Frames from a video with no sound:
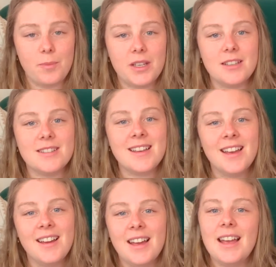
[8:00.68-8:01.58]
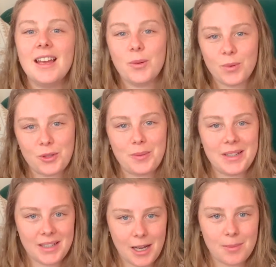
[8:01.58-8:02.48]
because it will be
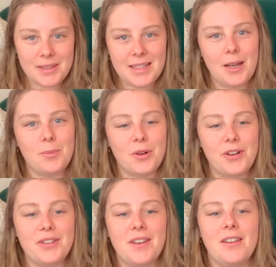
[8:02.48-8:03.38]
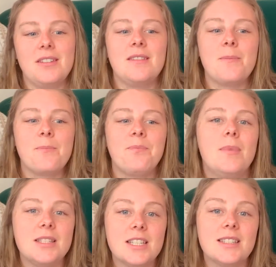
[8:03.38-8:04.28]
an up and down process,
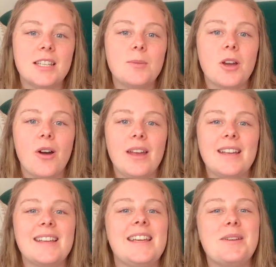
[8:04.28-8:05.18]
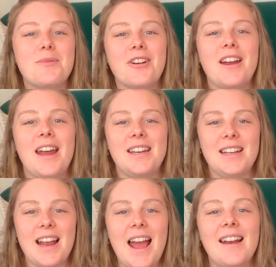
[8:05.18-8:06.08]
but just keep going, keep
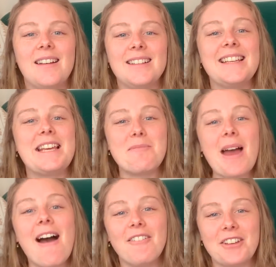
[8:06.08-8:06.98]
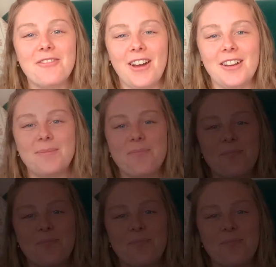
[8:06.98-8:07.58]
creating and keep having fun.